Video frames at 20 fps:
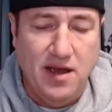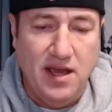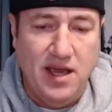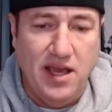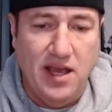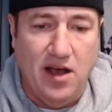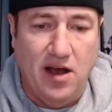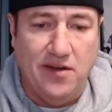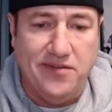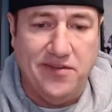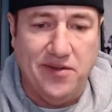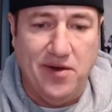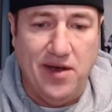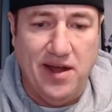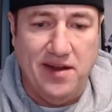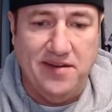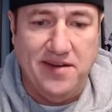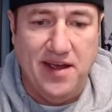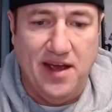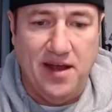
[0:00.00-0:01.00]
He also
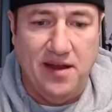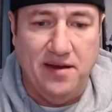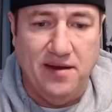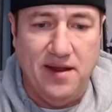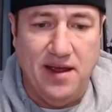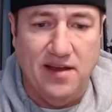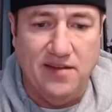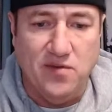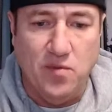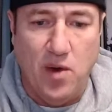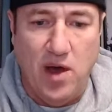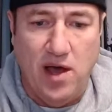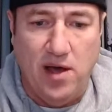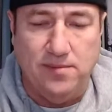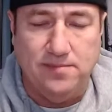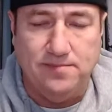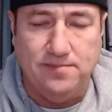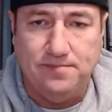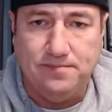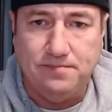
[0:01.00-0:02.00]
had 10 as
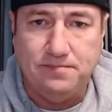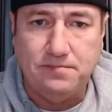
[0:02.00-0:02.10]
well.